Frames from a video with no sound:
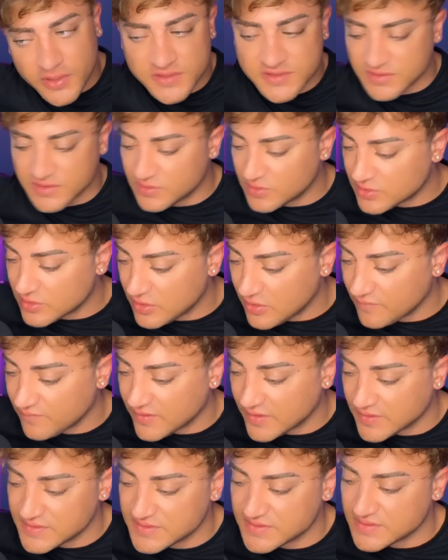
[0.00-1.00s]
it's looking
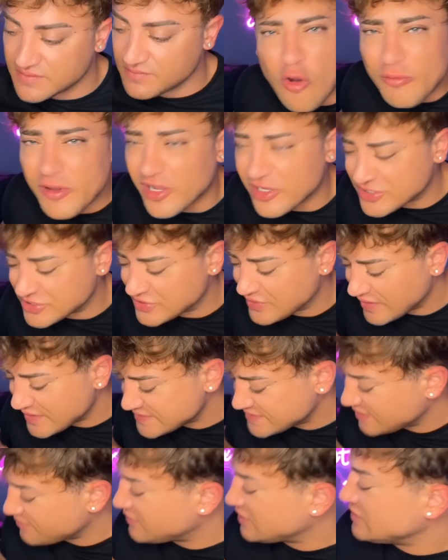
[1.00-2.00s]
obvious. Oh my gosh, you
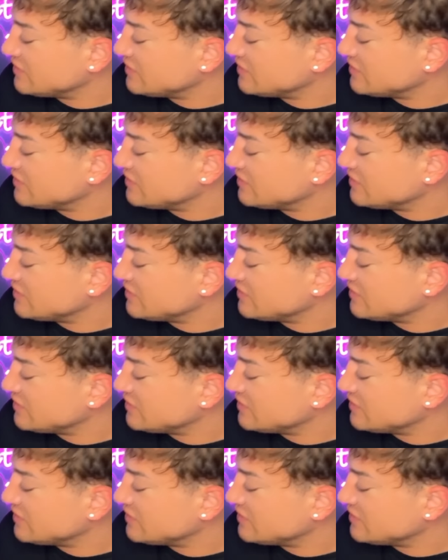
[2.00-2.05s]
guys sent